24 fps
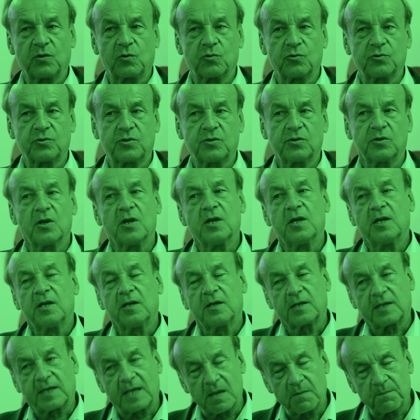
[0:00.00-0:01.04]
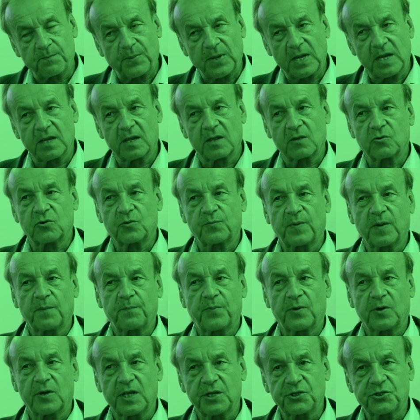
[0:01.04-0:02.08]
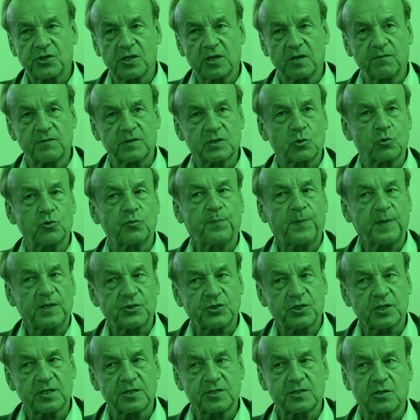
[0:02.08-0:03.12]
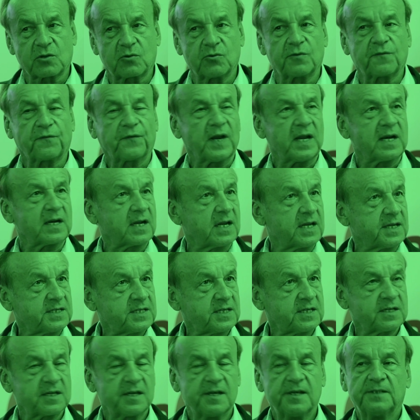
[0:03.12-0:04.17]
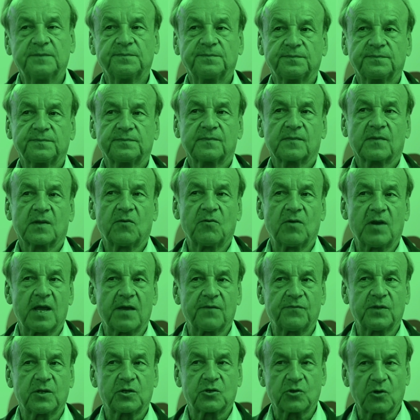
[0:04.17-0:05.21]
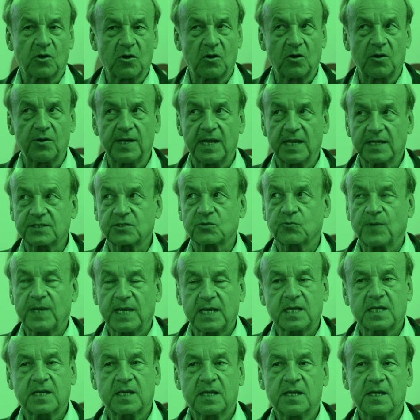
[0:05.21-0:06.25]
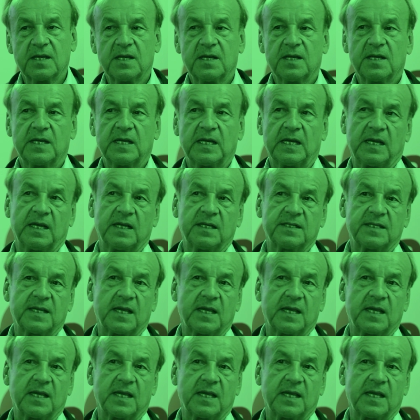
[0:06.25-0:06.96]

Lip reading: a good camping, a good preparation with good pitches, good friendlies. We will have the draw next week, and